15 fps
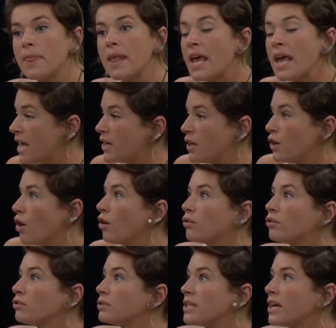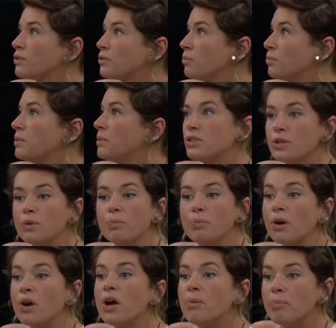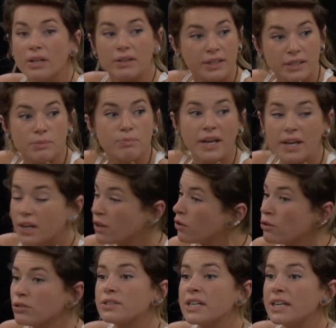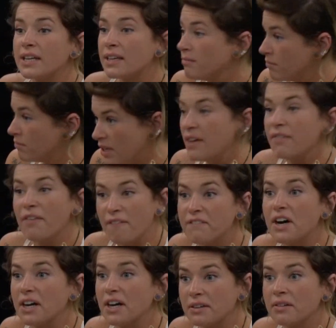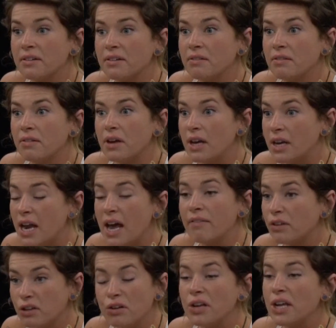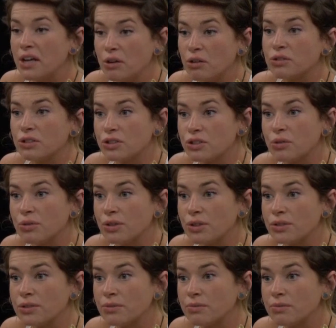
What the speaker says: And an all-girls house would be super, but let's make it girls that give a fuck and have a good head on their shoulders.